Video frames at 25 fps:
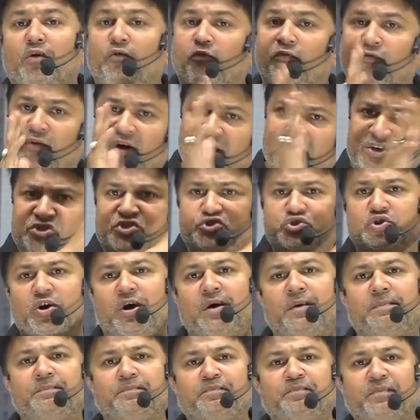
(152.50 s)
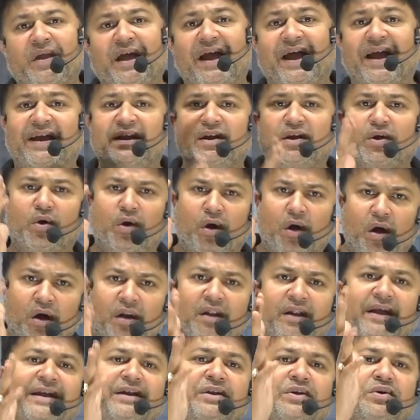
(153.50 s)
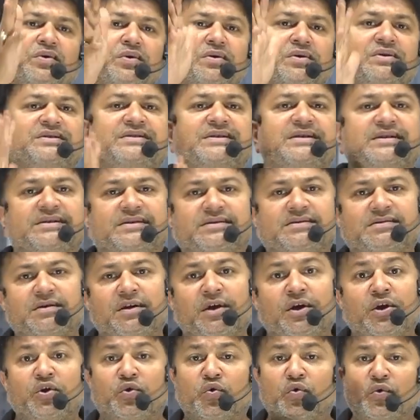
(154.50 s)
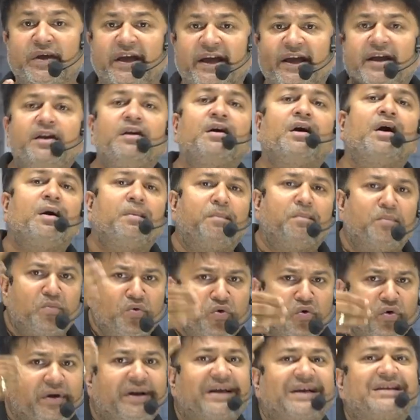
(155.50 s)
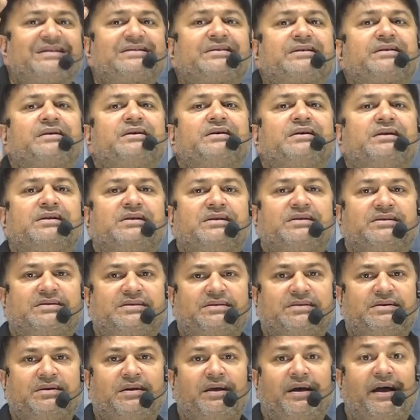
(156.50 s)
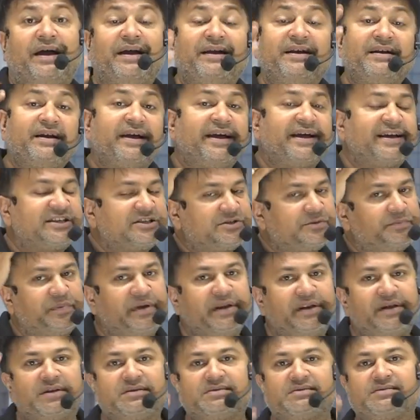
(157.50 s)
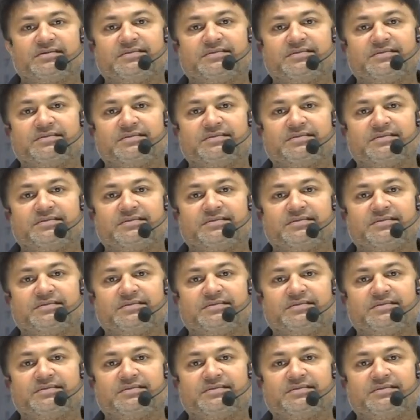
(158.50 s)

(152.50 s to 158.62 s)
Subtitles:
workshop and online courses to gain more skills and experience.